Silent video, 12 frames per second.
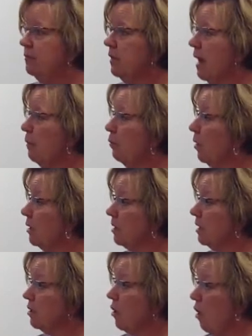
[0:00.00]
that
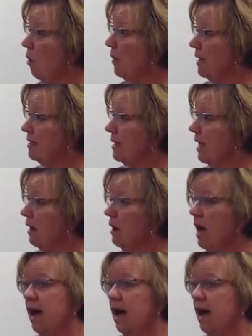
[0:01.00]
wasn't always there